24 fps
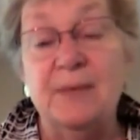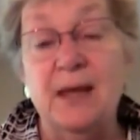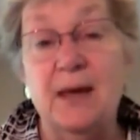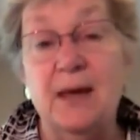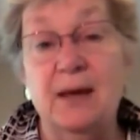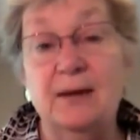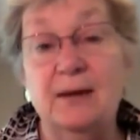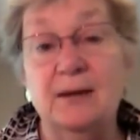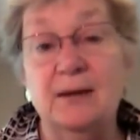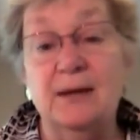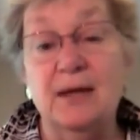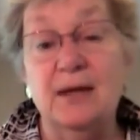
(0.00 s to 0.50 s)

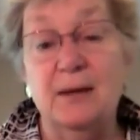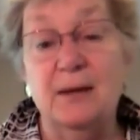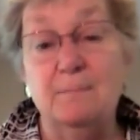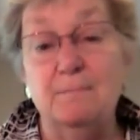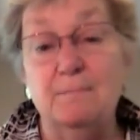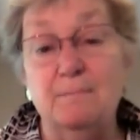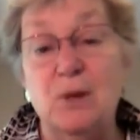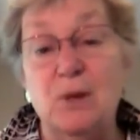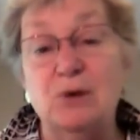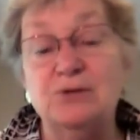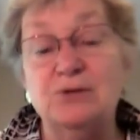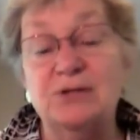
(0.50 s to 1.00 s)
And
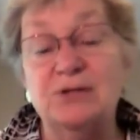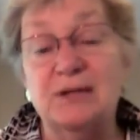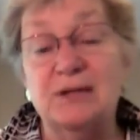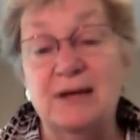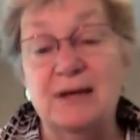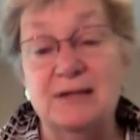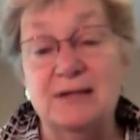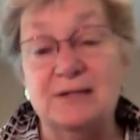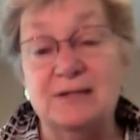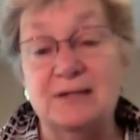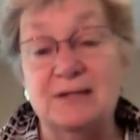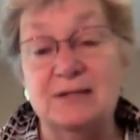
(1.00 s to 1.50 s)
in most
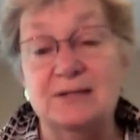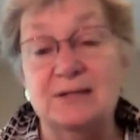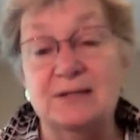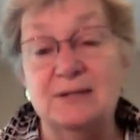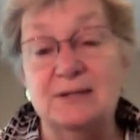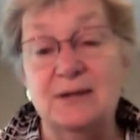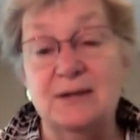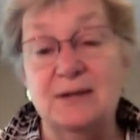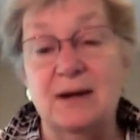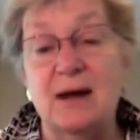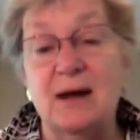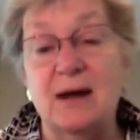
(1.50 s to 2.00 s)

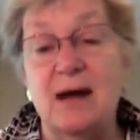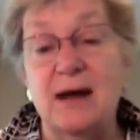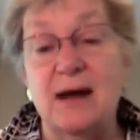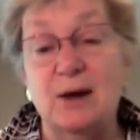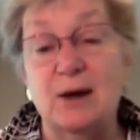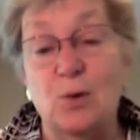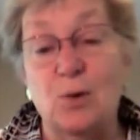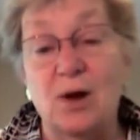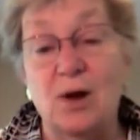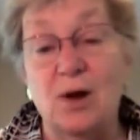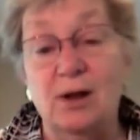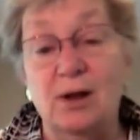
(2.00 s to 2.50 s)
cases, in high
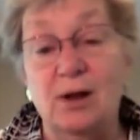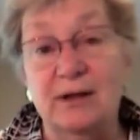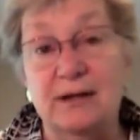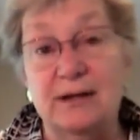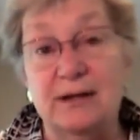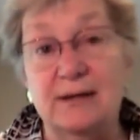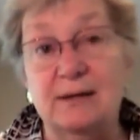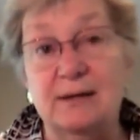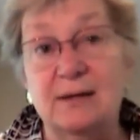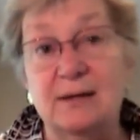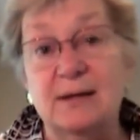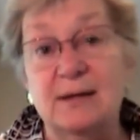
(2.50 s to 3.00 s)

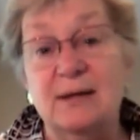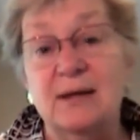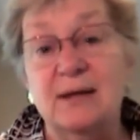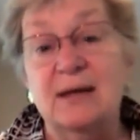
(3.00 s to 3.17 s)
quality,